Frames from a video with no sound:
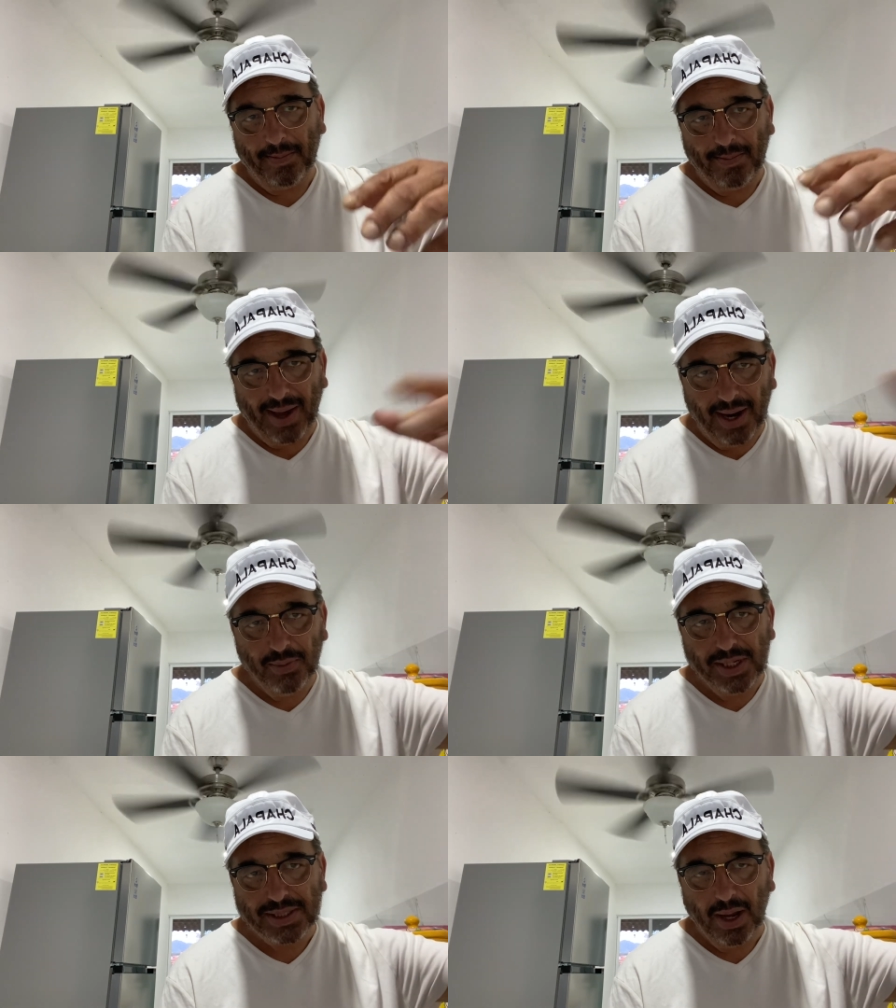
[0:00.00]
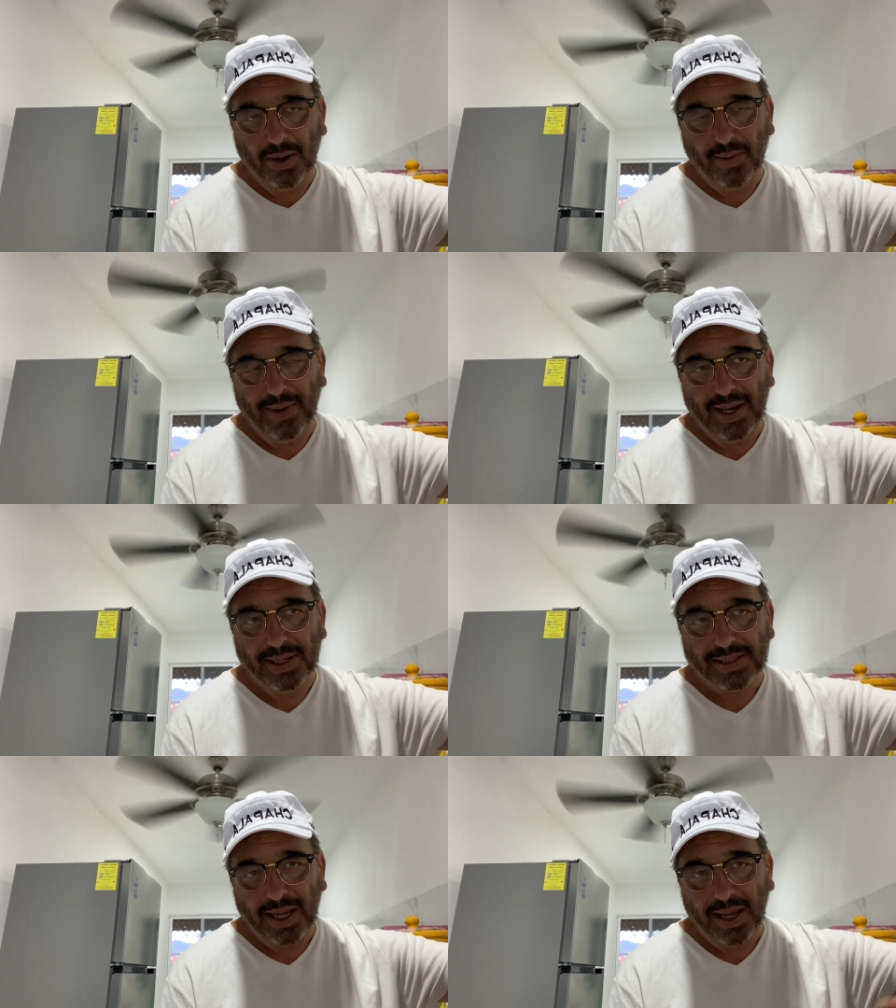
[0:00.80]
my
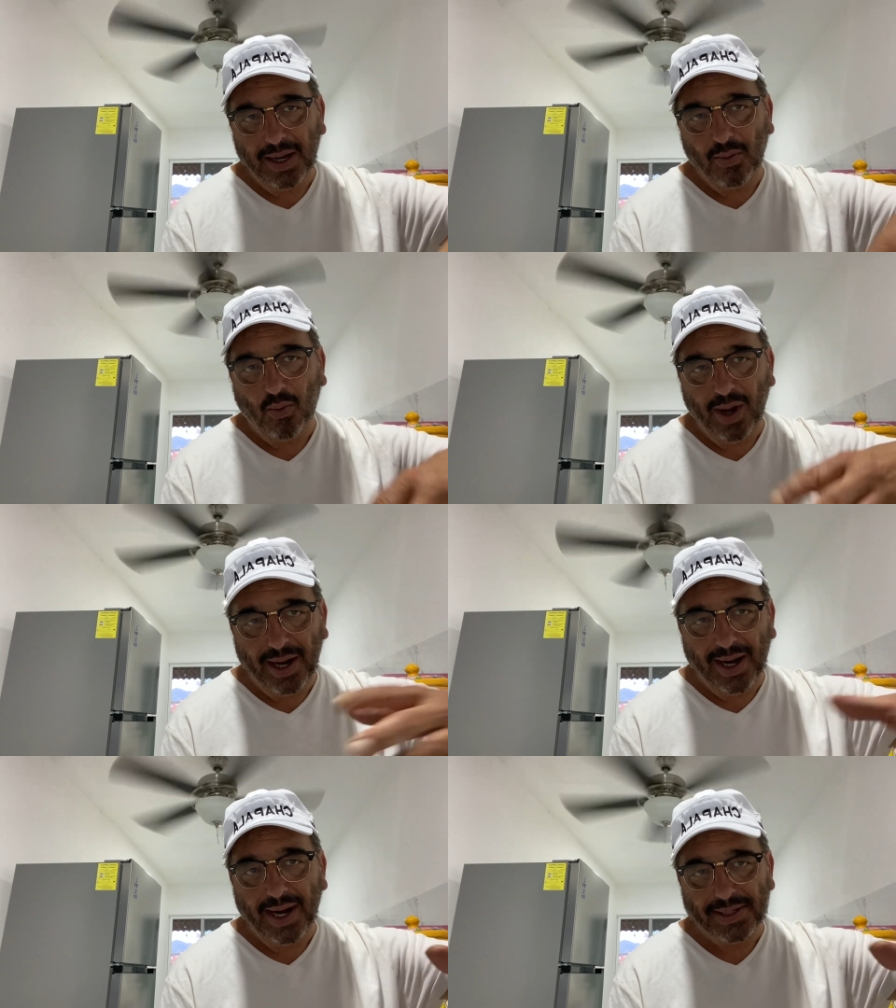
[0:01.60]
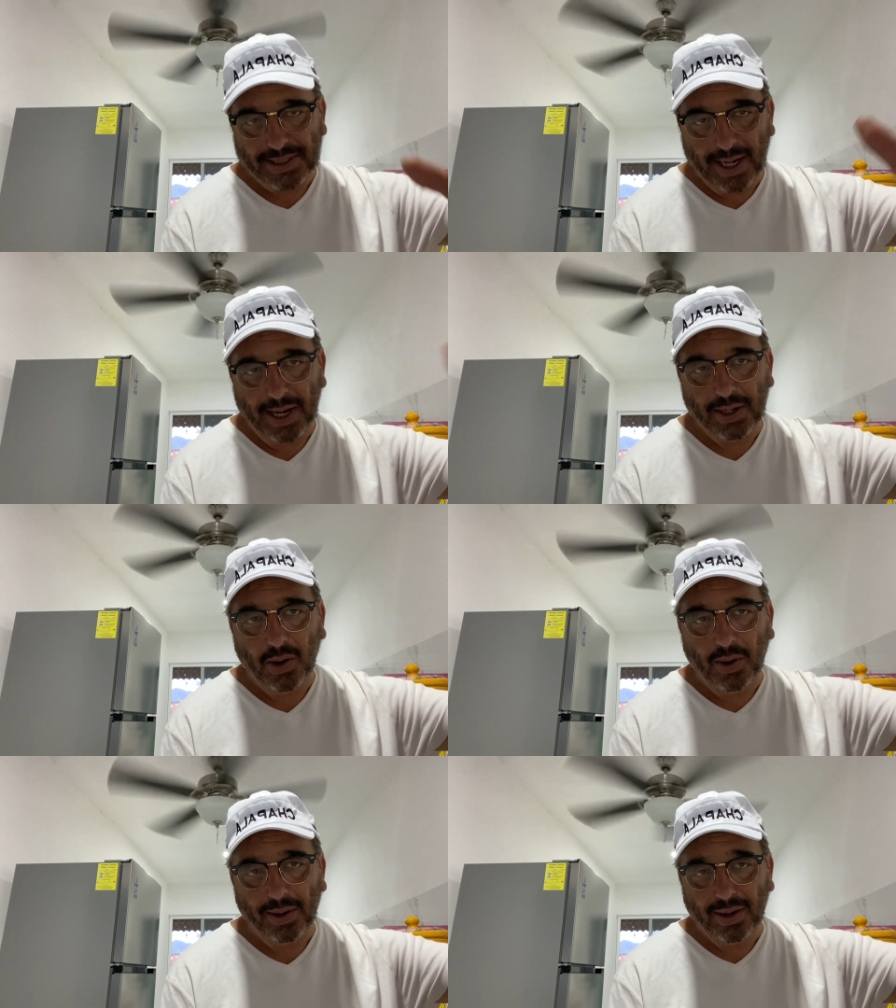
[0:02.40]
retirement and when I decided
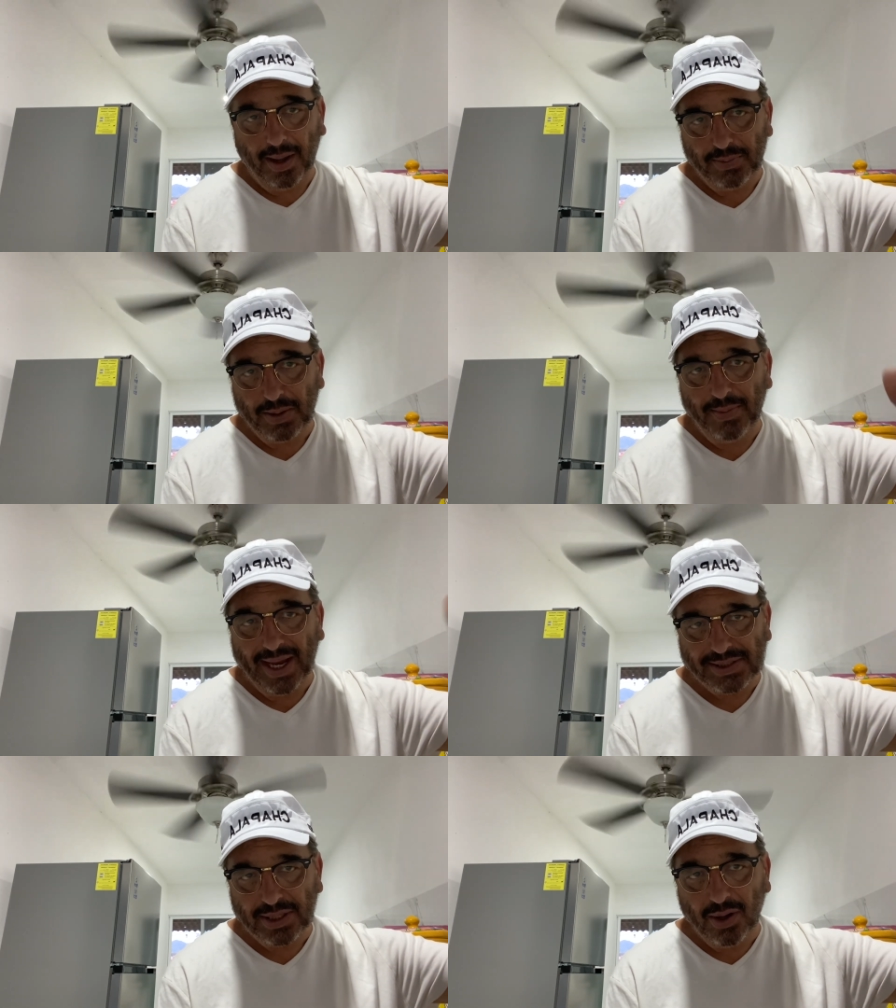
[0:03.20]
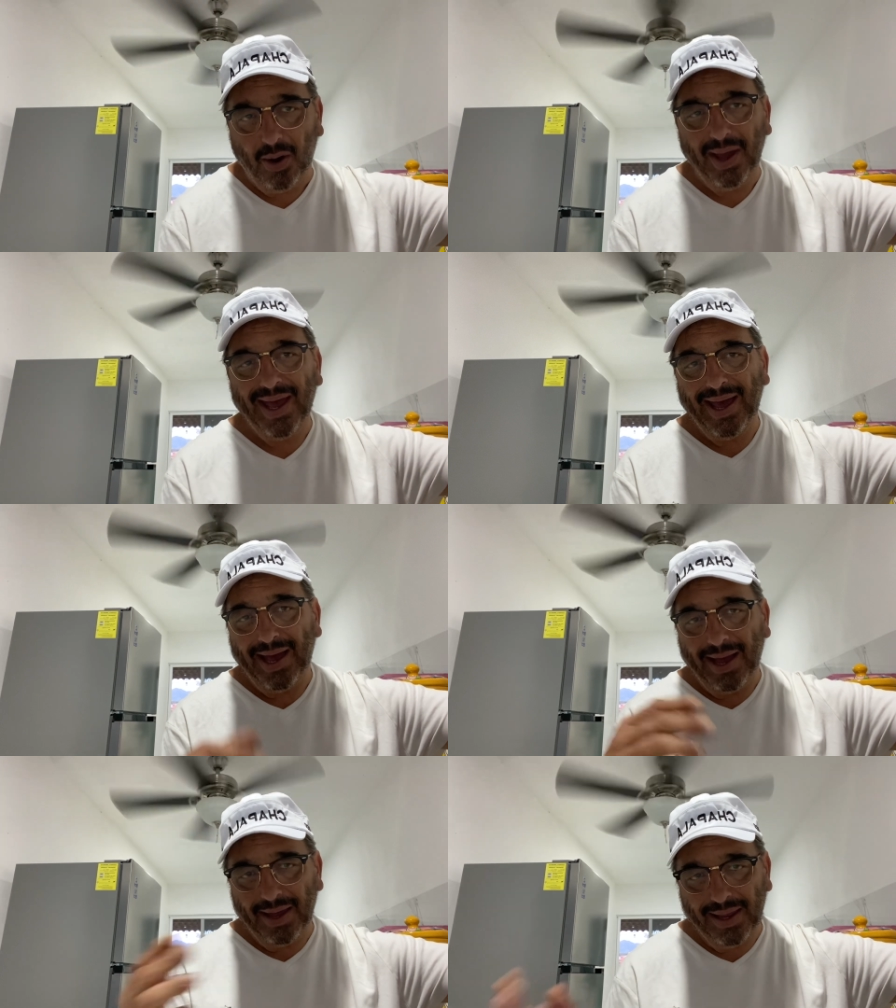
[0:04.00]
to come to Mexico
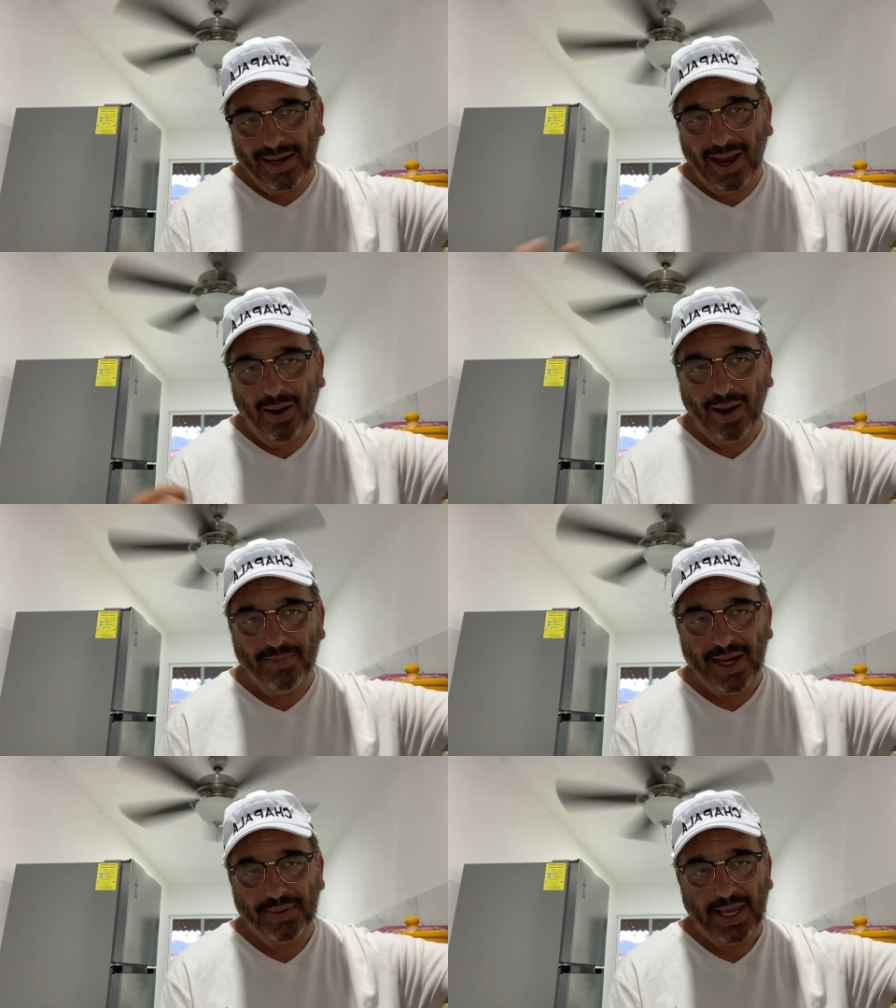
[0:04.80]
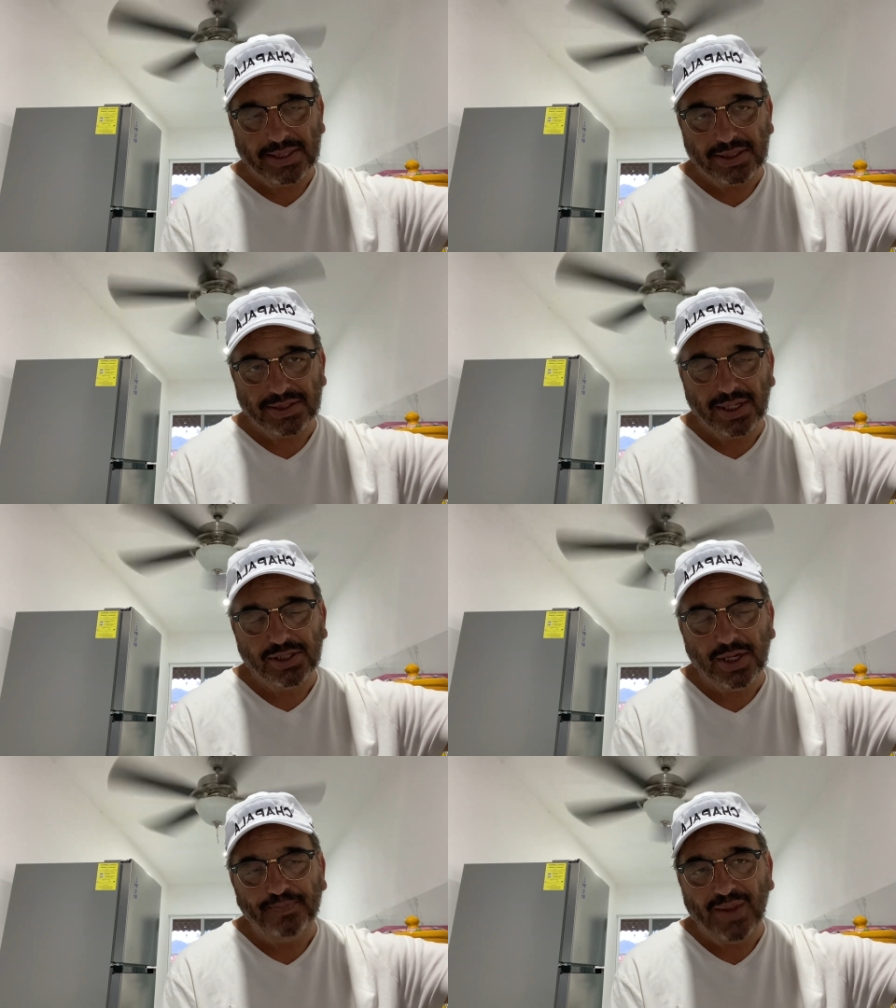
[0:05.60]
and how I made that
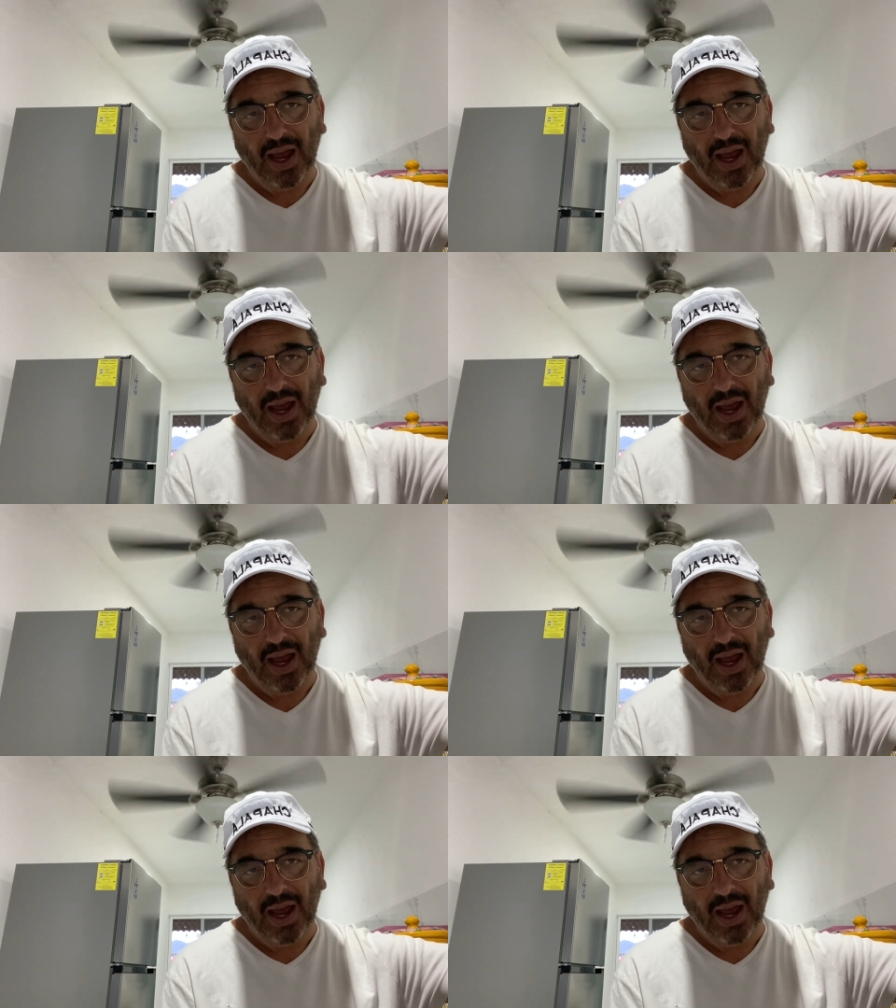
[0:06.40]
decision.